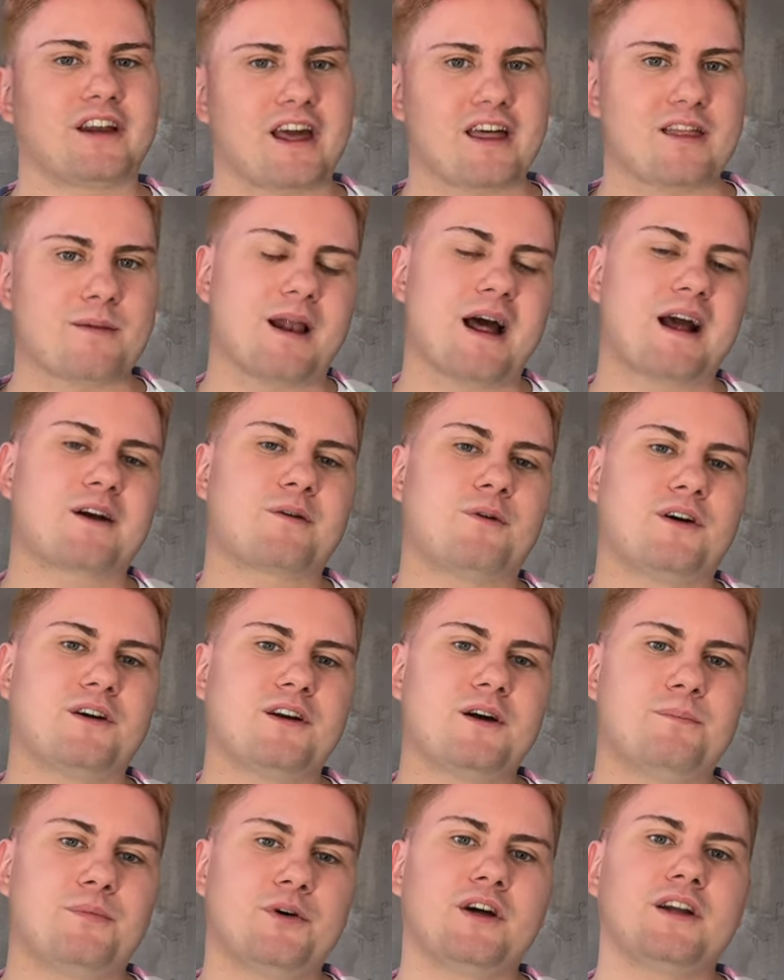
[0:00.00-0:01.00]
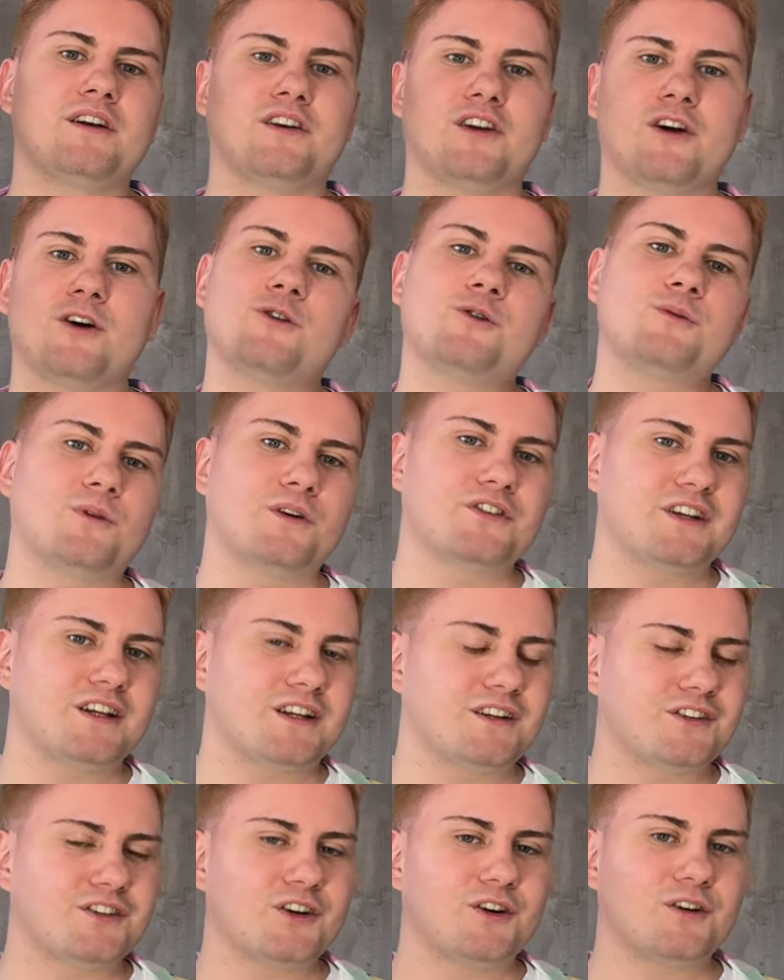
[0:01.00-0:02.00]
to get the black one, but no, was it
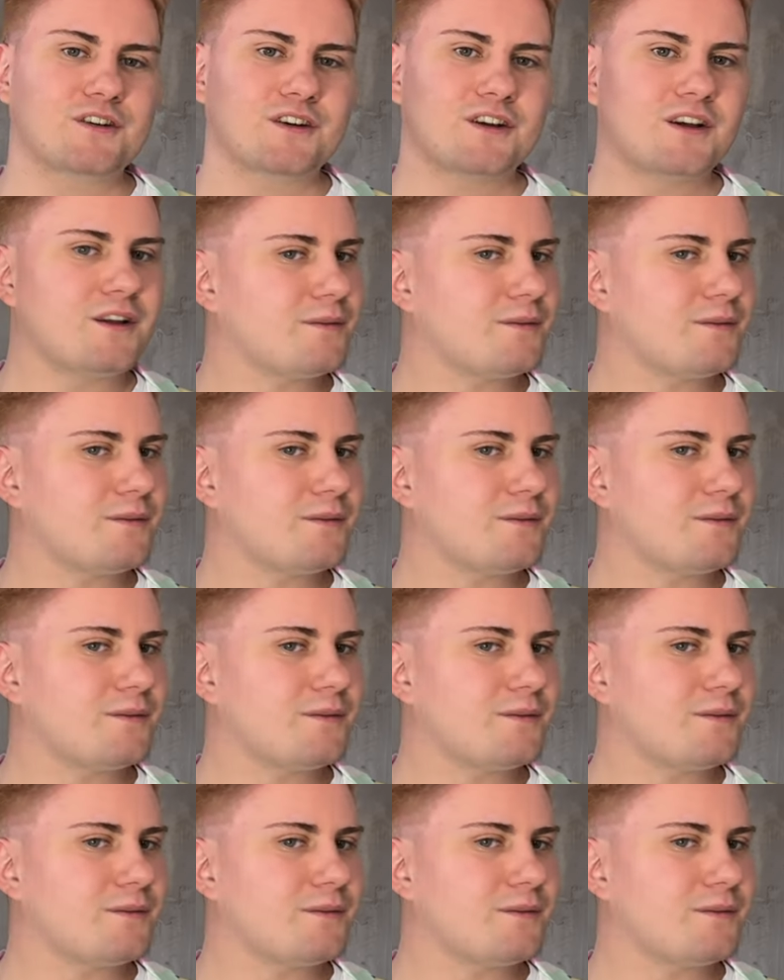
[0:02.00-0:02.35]
in stock?